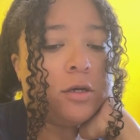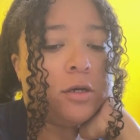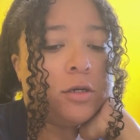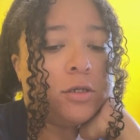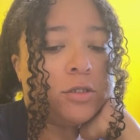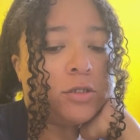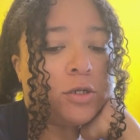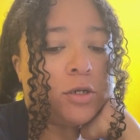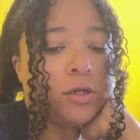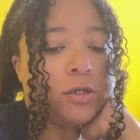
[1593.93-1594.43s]

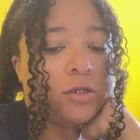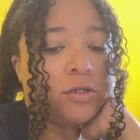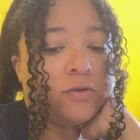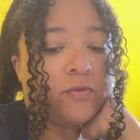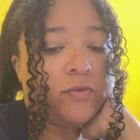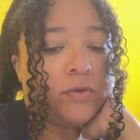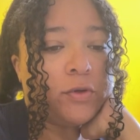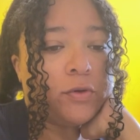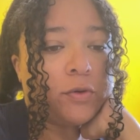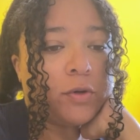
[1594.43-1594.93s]
start to
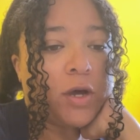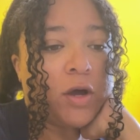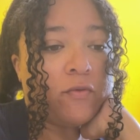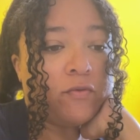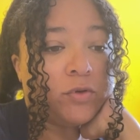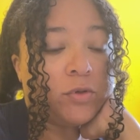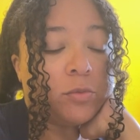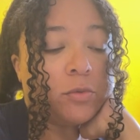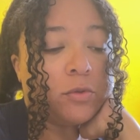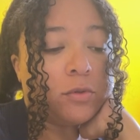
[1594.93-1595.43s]
feel
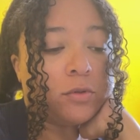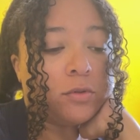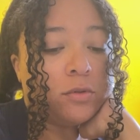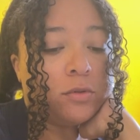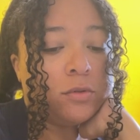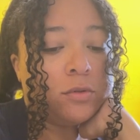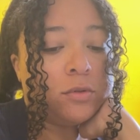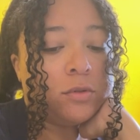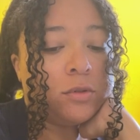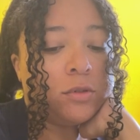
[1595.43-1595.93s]
comfortable
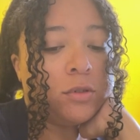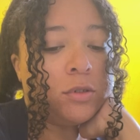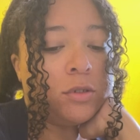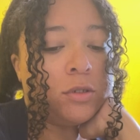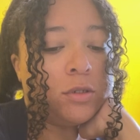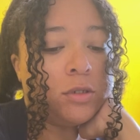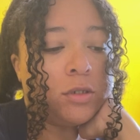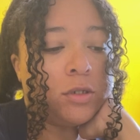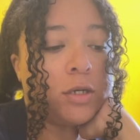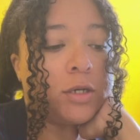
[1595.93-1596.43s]

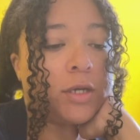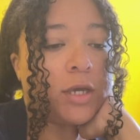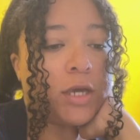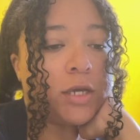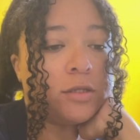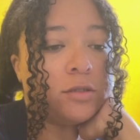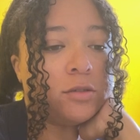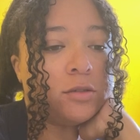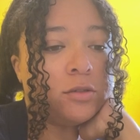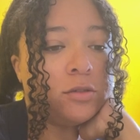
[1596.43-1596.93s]

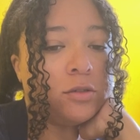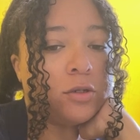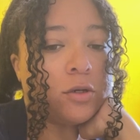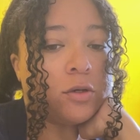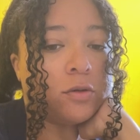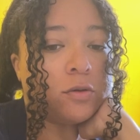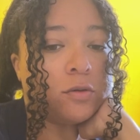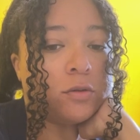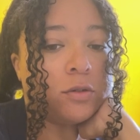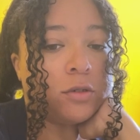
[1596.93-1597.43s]
again
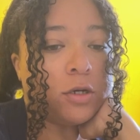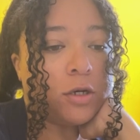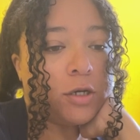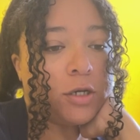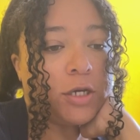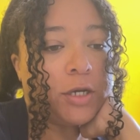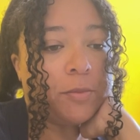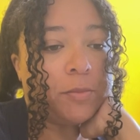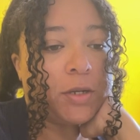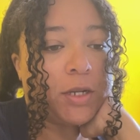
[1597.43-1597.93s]
so I
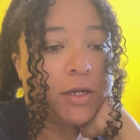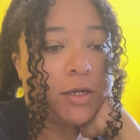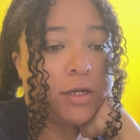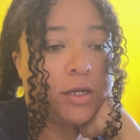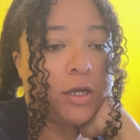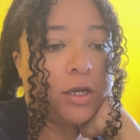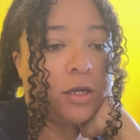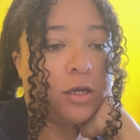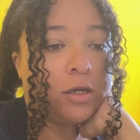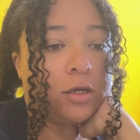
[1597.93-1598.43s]
am
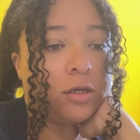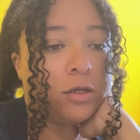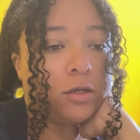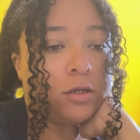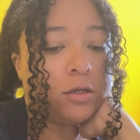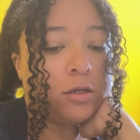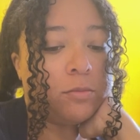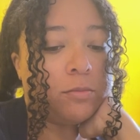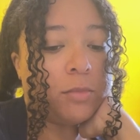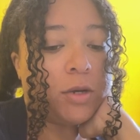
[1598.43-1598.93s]
liking
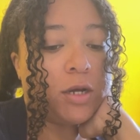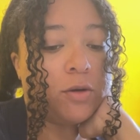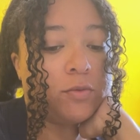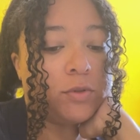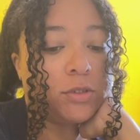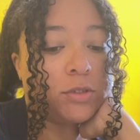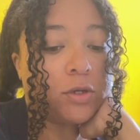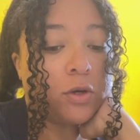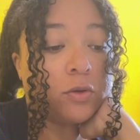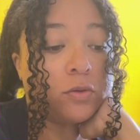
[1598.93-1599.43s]
my
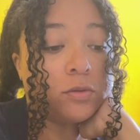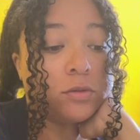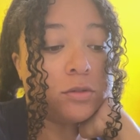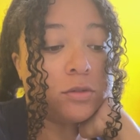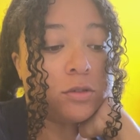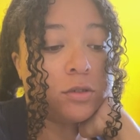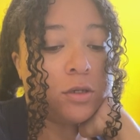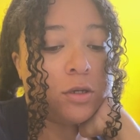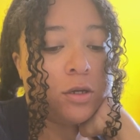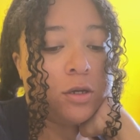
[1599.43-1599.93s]

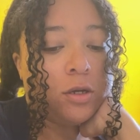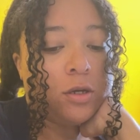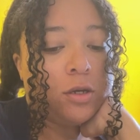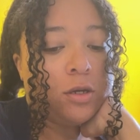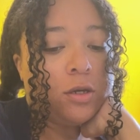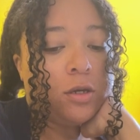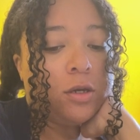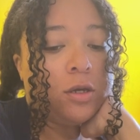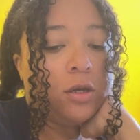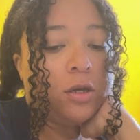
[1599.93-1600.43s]
results
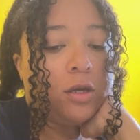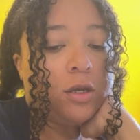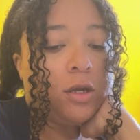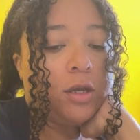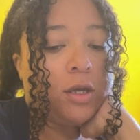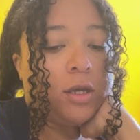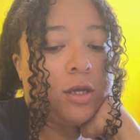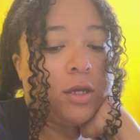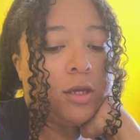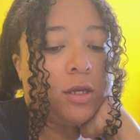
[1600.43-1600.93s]

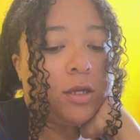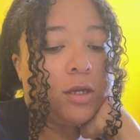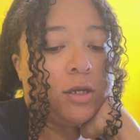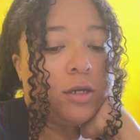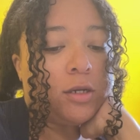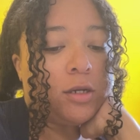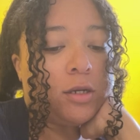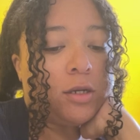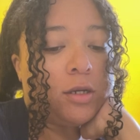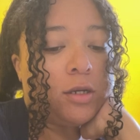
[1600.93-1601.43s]

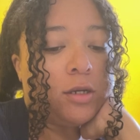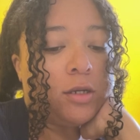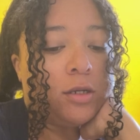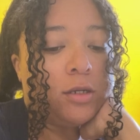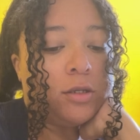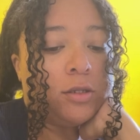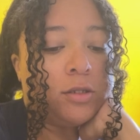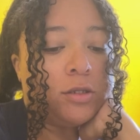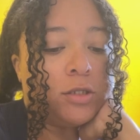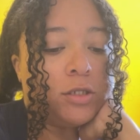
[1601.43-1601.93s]
and
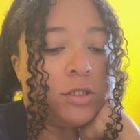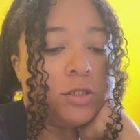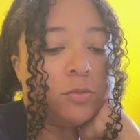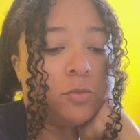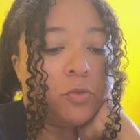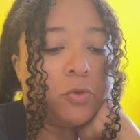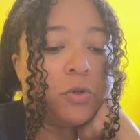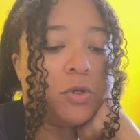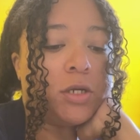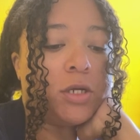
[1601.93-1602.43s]
this
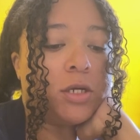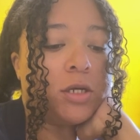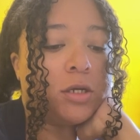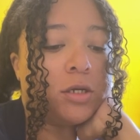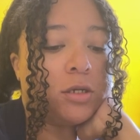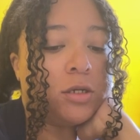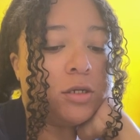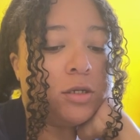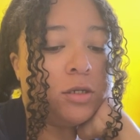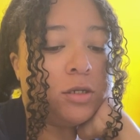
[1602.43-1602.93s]

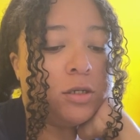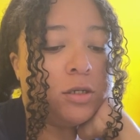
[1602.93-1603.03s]
morning